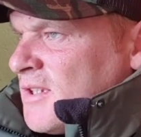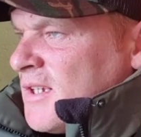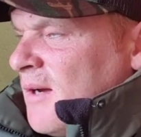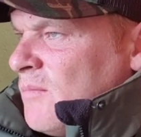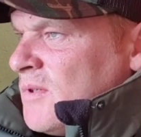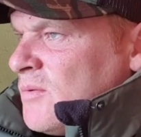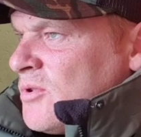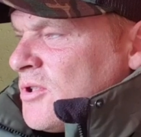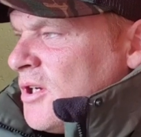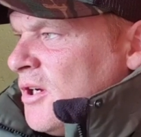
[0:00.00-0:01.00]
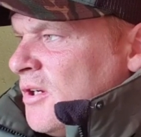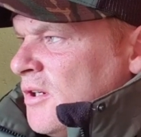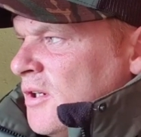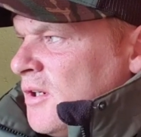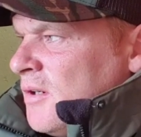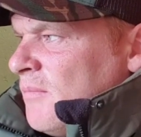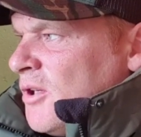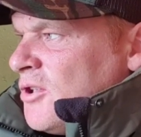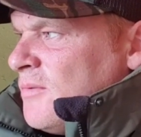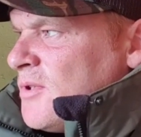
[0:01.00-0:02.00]
Last time it was
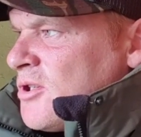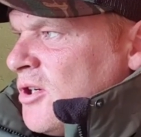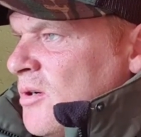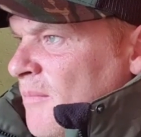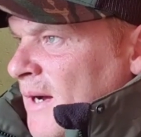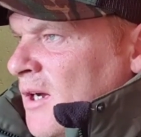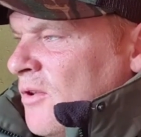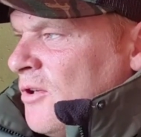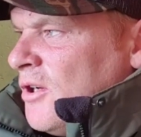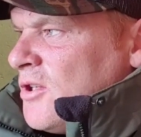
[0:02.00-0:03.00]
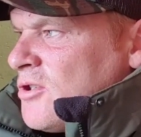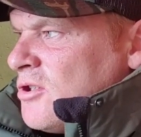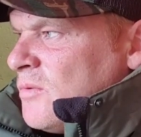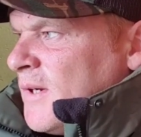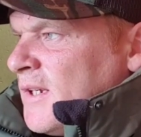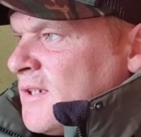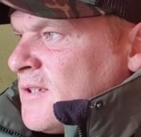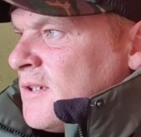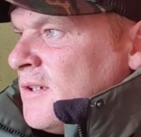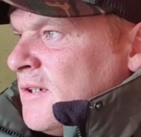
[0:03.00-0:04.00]
Monument 2. I'm back on there in 2
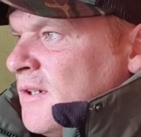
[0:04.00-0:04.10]
weeks,